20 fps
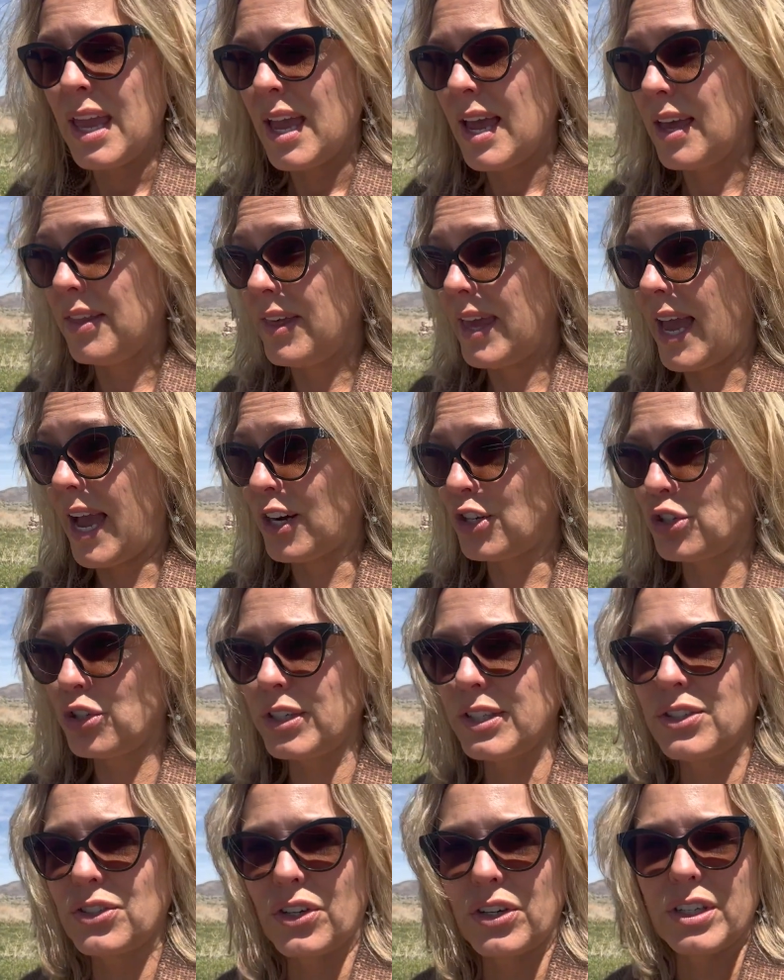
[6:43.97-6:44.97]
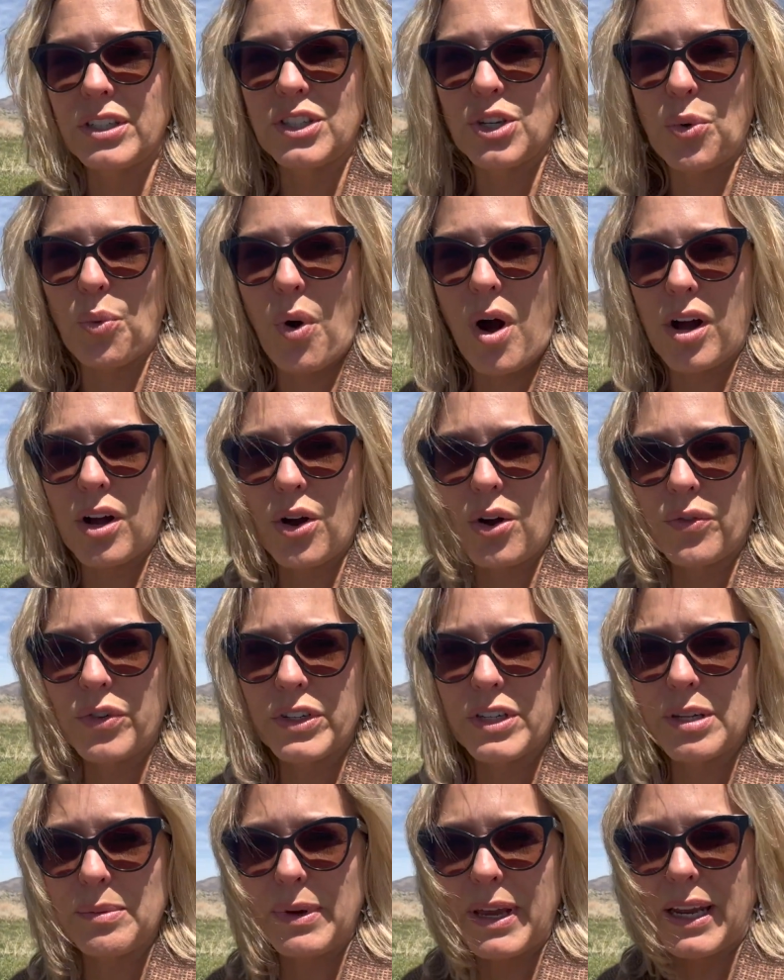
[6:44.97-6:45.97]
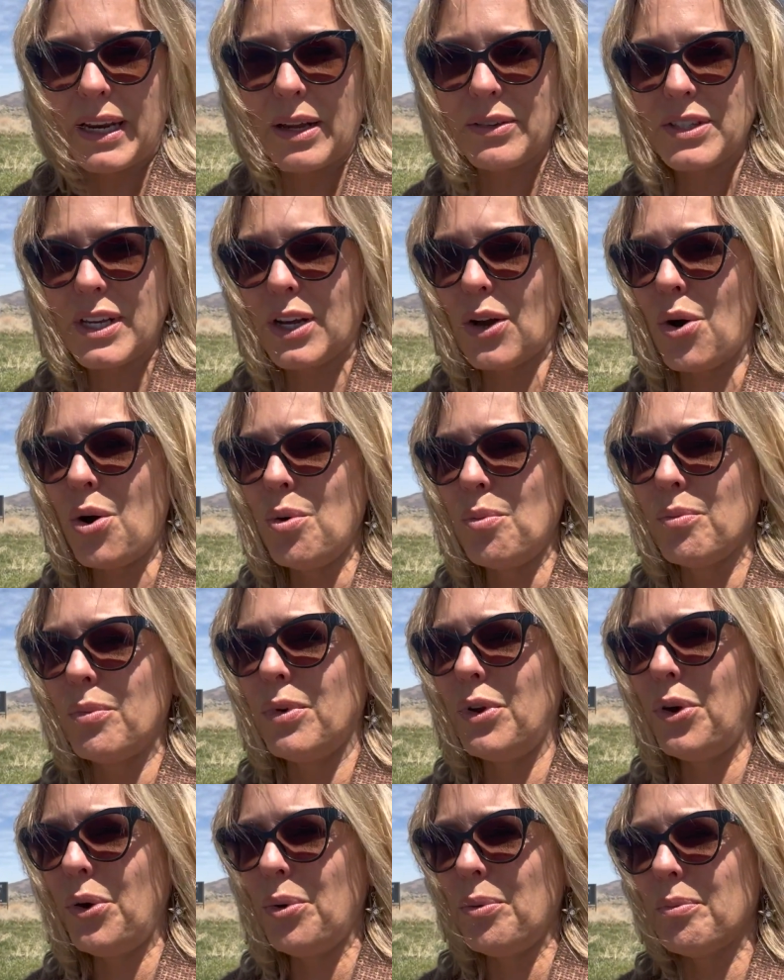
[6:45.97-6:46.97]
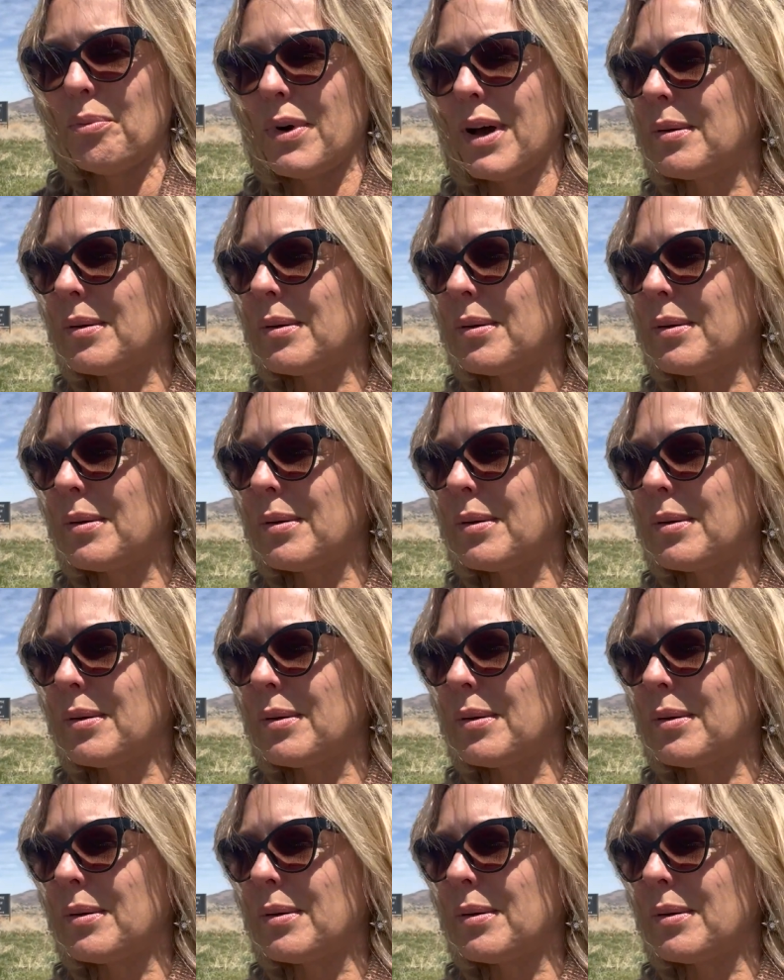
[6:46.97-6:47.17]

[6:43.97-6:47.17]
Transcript: And they actually started to walk over to me, and I was like, oh, nope,